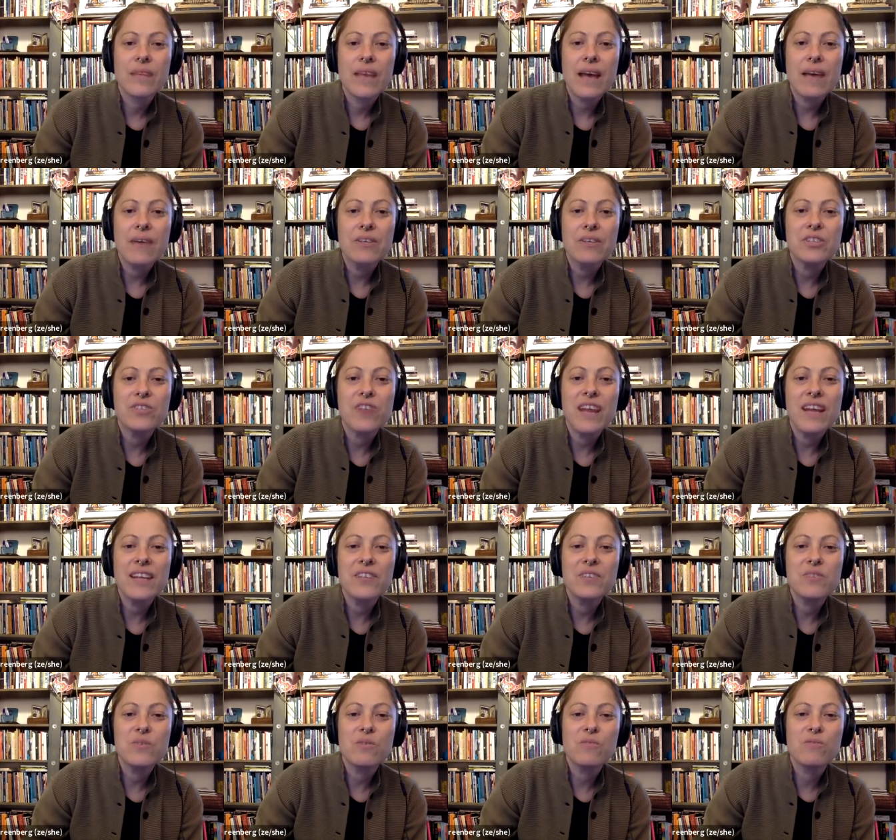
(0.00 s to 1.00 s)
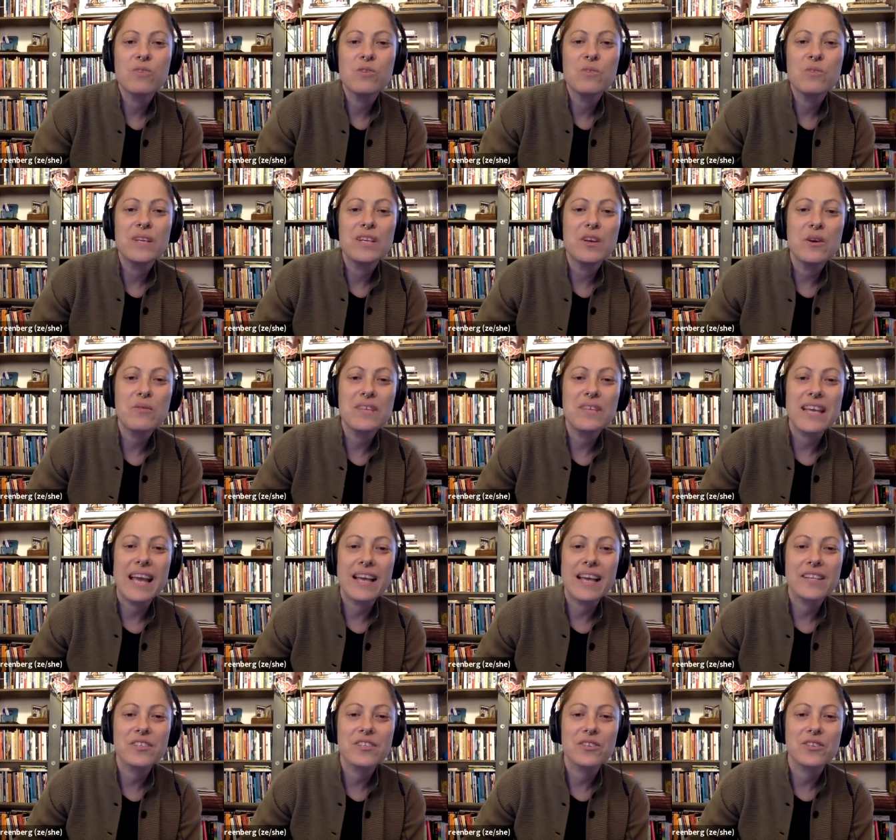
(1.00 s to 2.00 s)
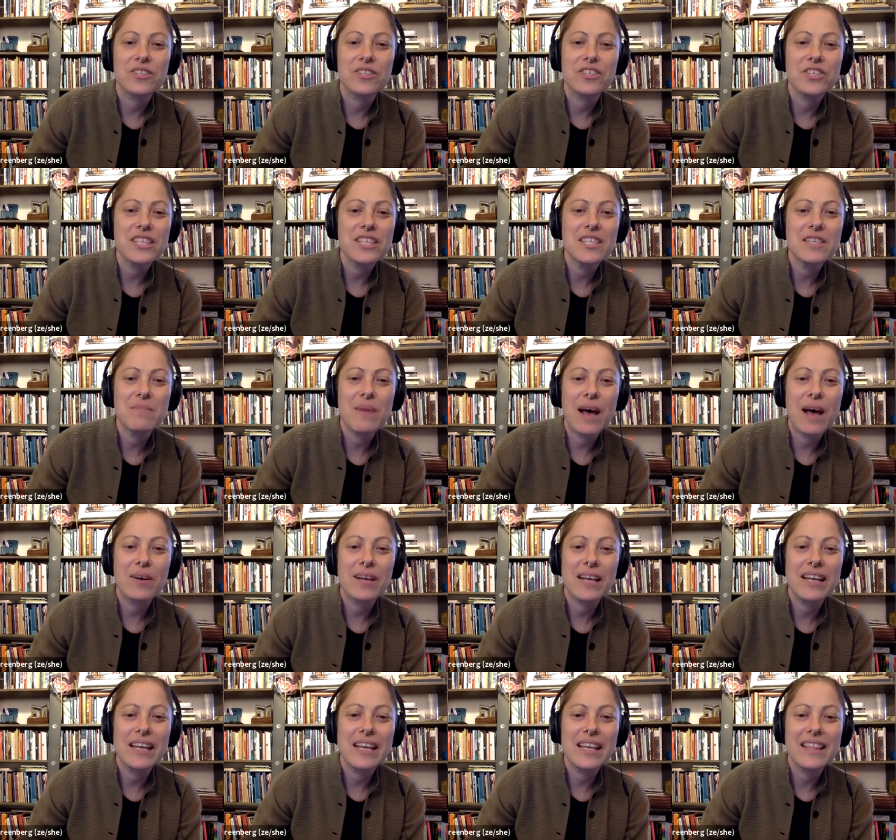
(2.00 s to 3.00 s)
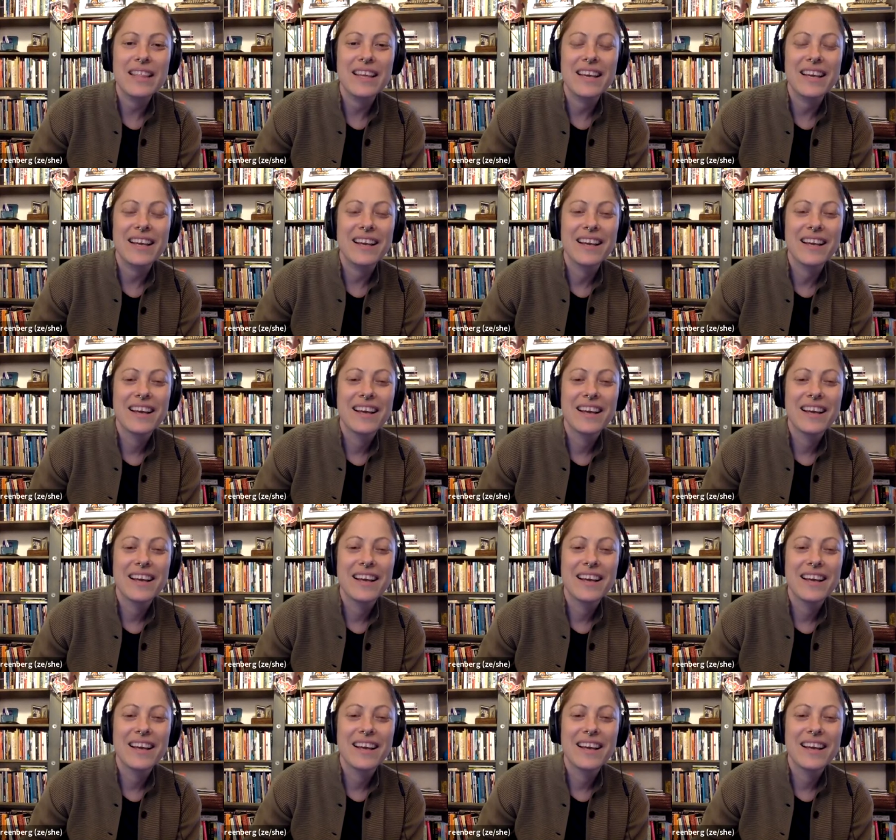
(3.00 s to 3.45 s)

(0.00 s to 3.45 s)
How to stride into a room and know the answer to just about anything.